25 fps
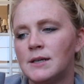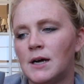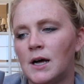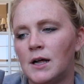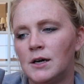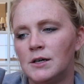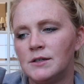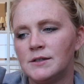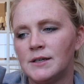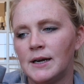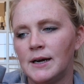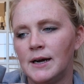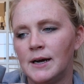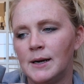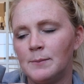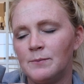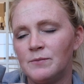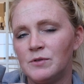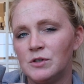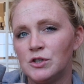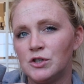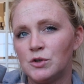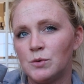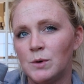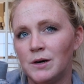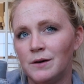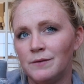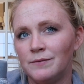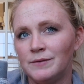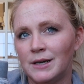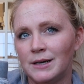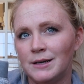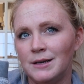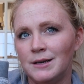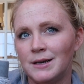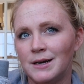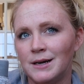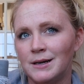and I got them for
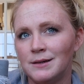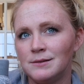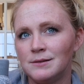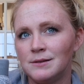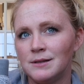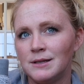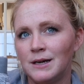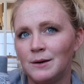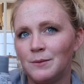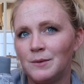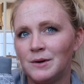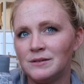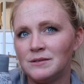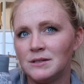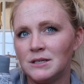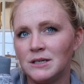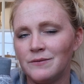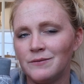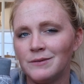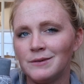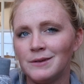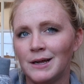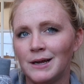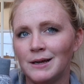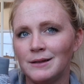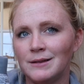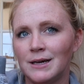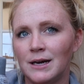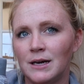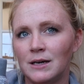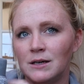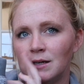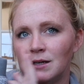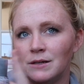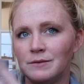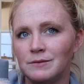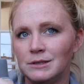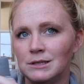$12.99, so that wasn't even like
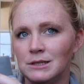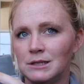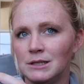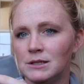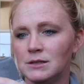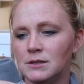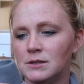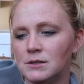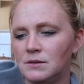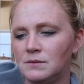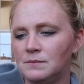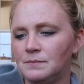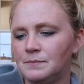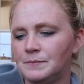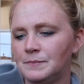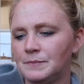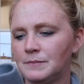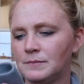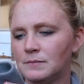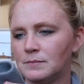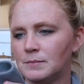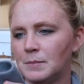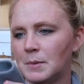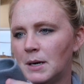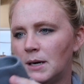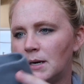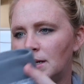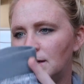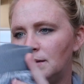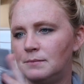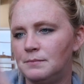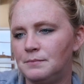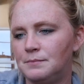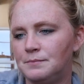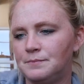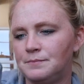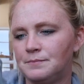that good of a deal, but